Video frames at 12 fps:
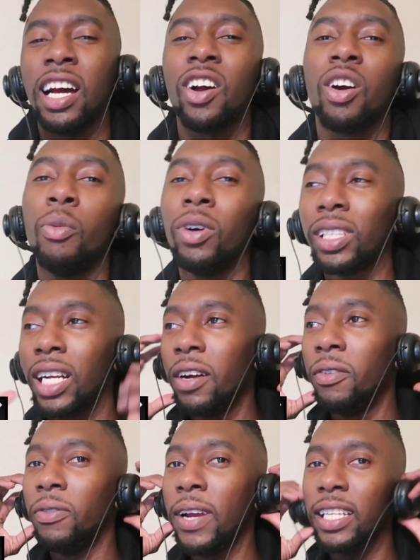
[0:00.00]
I come out and
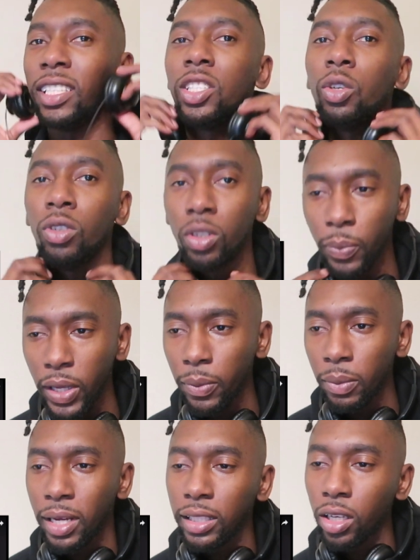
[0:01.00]
I vent to the
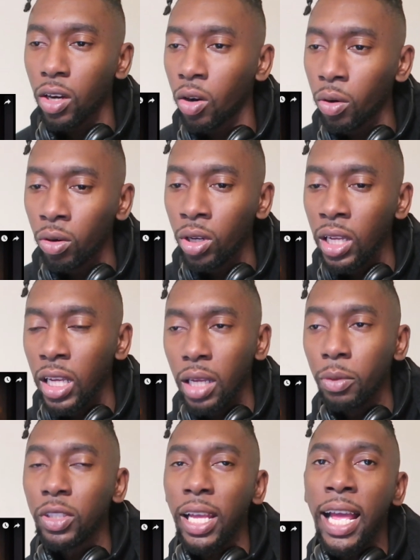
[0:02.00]
people. Man say, oh,
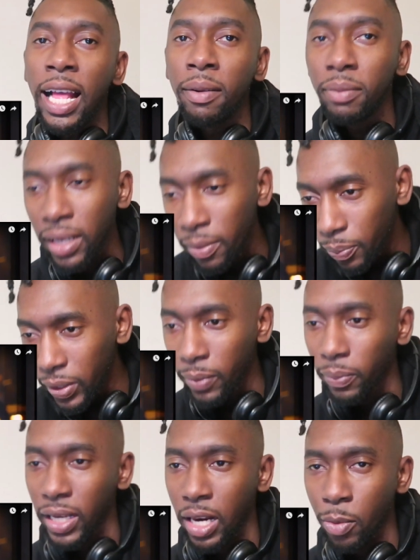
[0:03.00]
you must help them
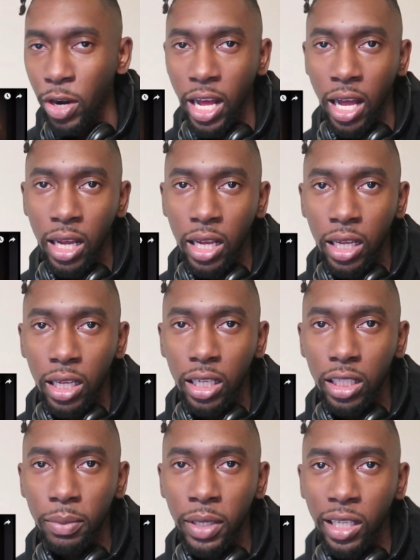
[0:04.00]
people here, brother. You
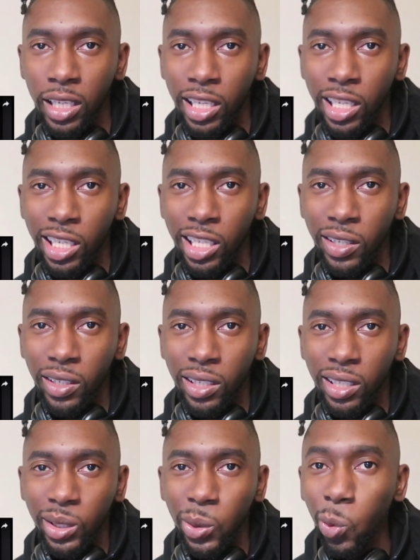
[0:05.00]
see me?
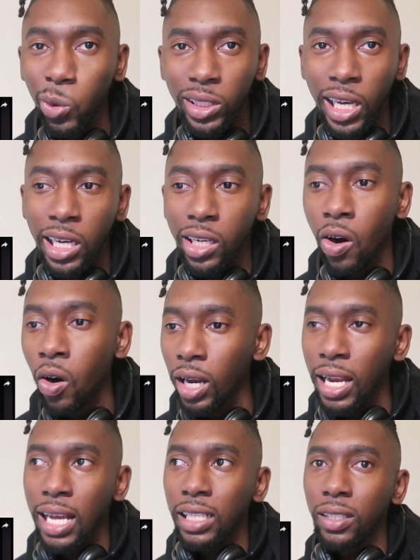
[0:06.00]
Two-side
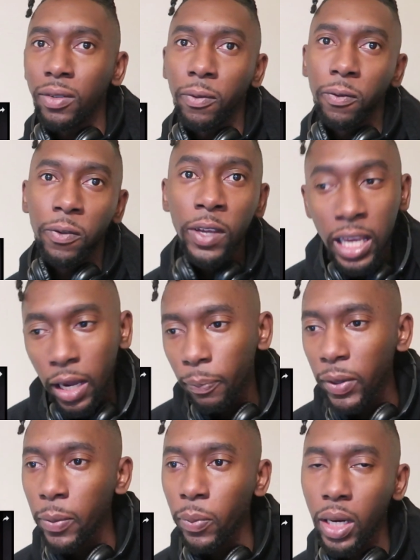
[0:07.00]
cutlass. Fake
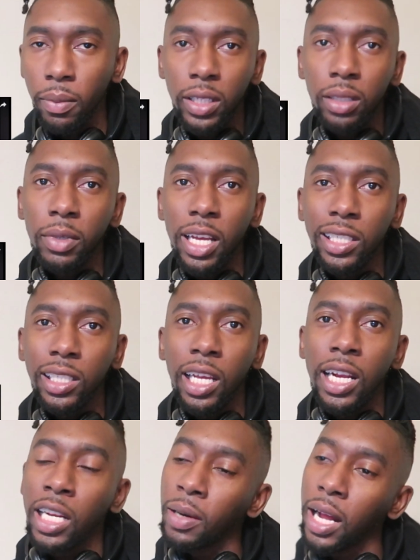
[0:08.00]
people, you see me? I say
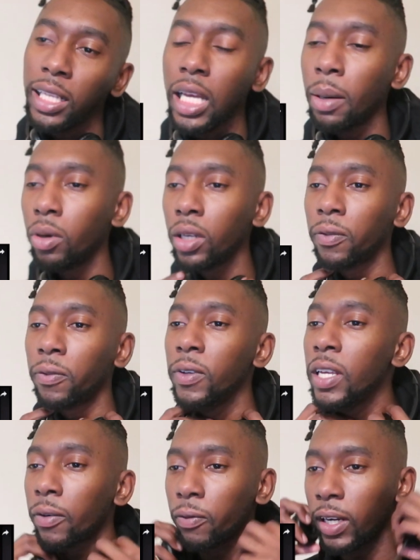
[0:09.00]
that about the
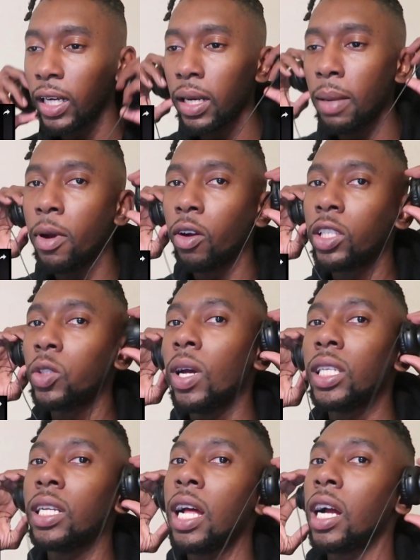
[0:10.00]
fake friend. And I make us say
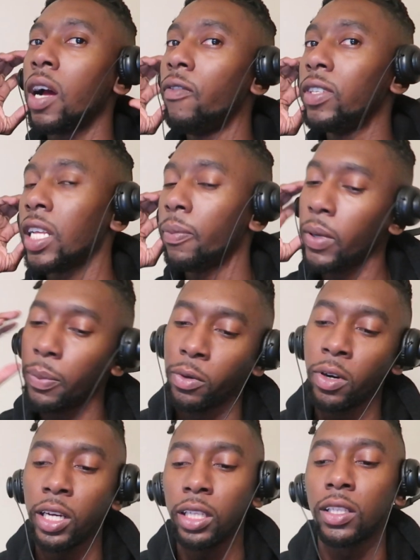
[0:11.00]
that I got to say people.
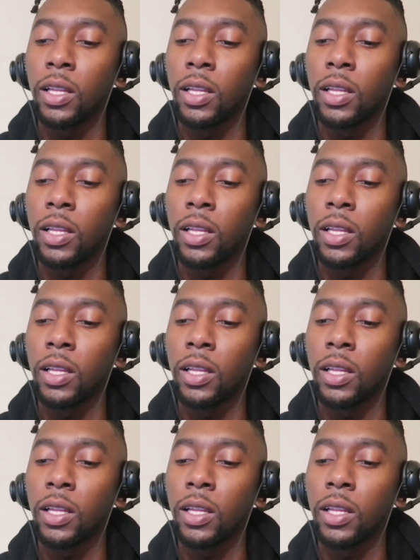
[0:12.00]
Run it.